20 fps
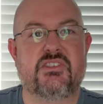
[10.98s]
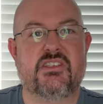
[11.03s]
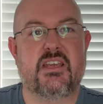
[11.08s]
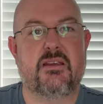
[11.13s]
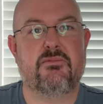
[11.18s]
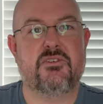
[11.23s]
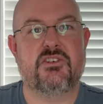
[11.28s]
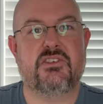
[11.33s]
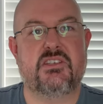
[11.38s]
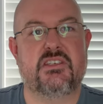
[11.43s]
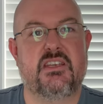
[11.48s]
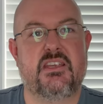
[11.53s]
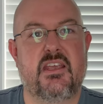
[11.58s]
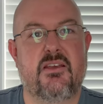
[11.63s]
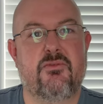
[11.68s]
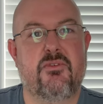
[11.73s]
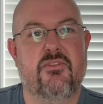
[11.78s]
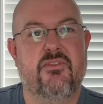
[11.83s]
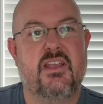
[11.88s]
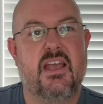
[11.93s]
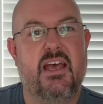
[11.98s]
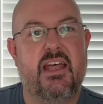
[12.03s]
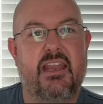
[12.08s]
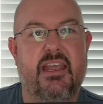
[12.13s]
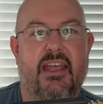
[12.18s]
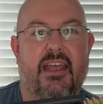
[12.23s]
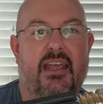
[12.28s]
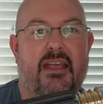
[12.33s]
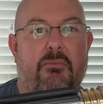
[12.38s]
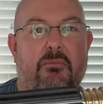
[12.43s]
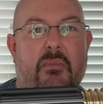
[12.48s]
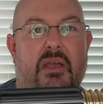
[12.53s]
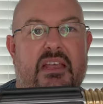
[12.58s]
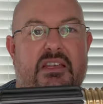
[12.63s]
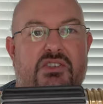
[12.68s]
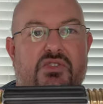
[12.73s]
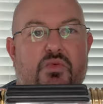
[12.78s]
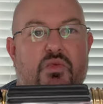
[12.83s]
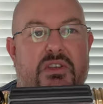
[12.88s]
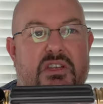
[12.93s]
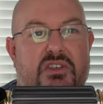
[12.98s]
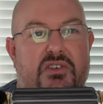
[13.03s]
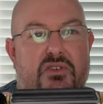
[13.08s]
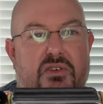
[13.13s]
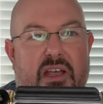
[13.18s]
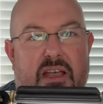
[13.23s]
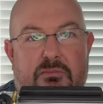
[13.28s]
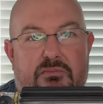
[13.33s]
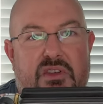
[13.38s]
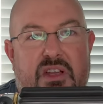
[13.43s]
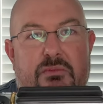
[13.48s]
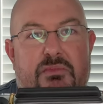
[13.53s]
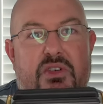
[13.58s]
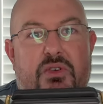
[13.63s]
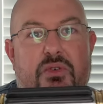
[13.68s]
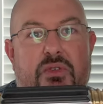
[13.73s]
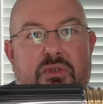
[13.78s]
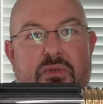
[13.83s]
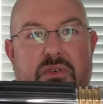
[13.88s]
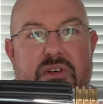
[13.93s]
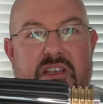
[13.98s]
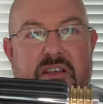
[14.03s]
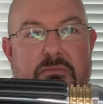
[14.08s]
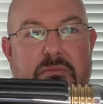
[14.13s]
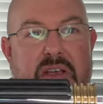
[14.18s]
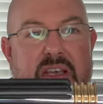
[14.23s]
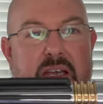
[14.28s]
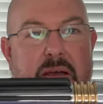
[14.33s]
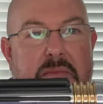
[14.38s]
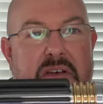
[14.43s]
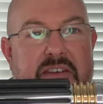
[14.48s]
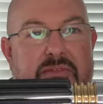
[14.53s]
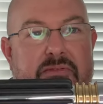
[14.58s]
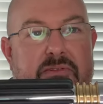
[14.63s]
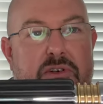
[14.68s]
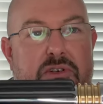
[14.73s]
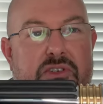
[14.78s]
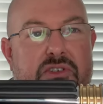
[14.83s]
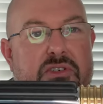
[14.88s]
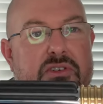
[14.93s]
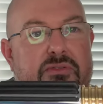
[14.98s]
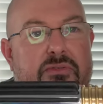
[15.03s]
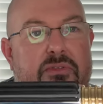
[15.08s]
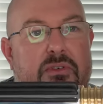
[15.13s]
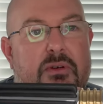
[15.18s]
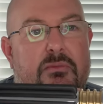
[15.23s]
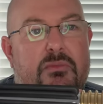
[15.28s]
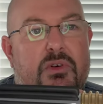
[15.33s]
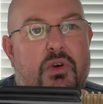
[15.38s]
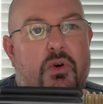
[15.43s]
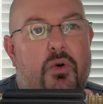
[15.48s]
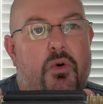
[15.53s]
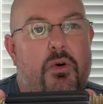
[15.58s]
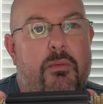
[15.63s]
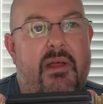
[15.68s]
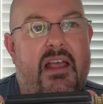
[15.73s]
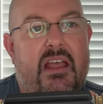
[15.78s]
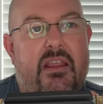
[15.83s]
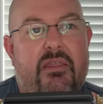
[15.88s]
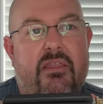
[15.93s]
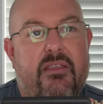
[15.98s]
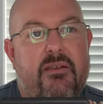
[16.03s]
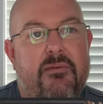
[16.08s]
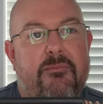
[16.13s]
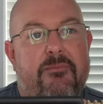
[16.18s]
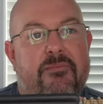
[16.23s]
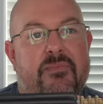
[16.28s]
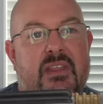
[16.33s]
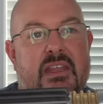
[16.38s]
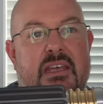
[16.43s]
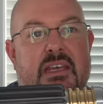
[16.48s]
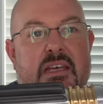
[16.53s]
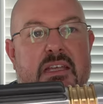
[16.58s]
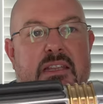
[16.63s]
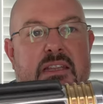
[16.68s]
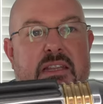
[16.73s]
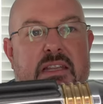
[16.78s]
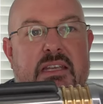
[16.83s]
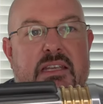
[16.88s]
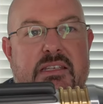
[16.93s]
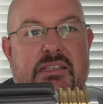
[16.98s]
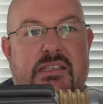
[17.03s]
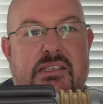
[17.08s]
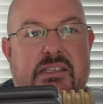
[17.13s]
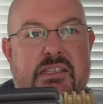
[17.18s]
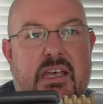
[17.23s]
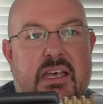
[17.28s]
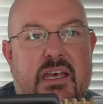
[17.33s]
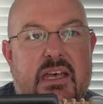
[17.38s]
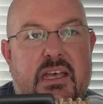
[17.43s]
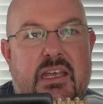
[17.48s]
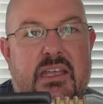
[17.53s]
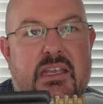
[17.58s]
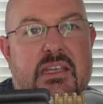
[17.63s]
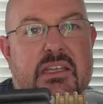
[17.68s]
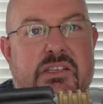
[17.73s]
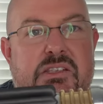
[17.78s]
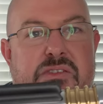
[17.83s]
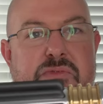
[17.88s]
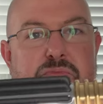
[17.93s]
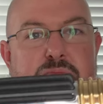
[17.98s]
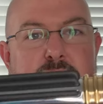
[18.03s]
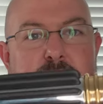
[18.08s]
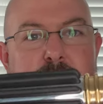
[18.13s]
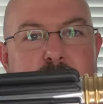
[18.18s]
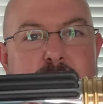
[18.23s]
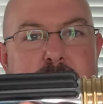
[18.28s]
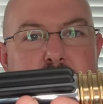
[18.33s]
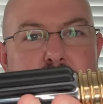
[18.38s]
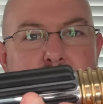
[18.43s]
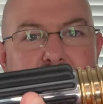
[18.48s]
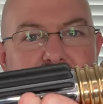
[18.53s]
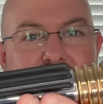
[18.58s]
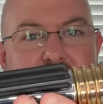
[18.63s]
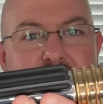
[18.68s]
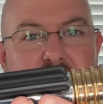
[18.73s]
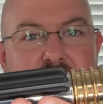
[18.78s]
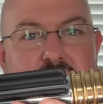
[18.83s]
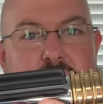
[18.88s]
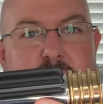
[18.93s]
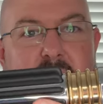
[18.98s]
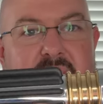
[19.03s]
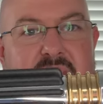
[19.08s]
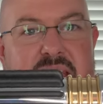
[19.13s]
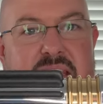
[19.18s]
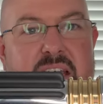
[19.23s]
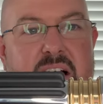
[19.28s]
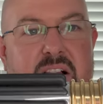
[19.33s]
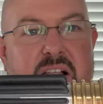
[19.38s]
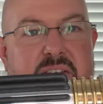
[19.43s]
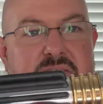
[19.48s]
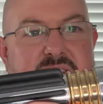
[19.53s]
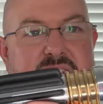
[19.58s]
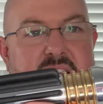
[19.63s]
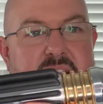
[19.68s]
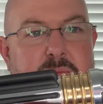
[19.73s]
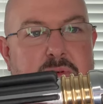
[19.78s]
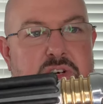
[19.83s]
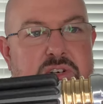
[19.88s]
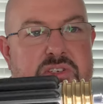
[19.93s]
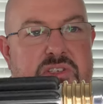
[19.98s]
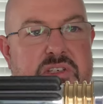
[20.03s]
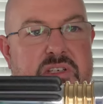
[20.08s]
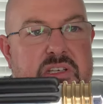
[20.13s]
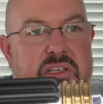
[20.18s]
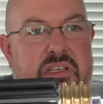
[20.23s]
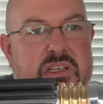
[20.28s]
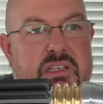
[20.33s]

Sabers. Today we've got a Mace Windu M W three B M F version from Corbanth. This uh, is manufactured by E L F Sabers.